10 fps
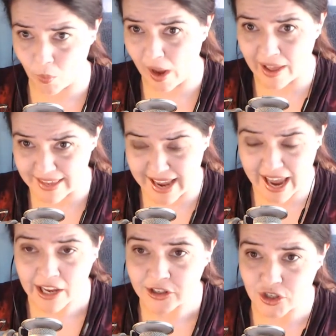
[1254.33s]
at the
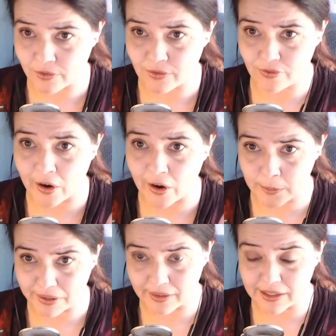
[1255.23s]
edge of our
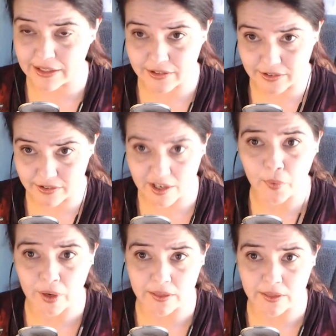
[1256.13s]
ability to
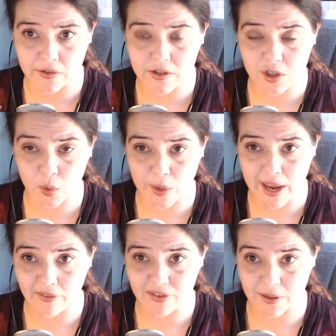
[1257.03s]
separate those two, we
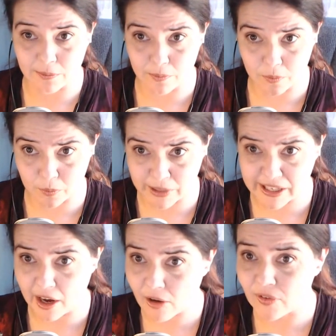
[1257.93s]
have to be
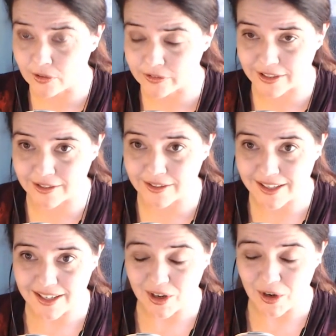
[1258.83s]
careful to
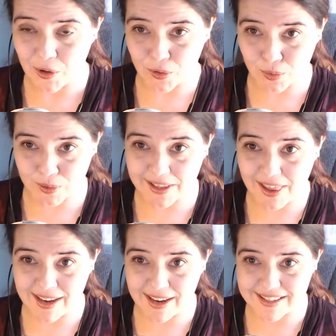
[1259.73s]

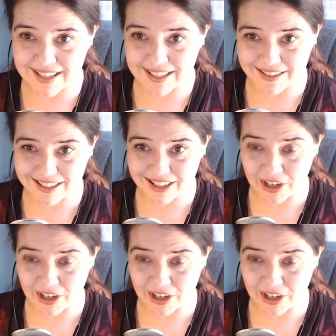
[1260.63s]
realize that our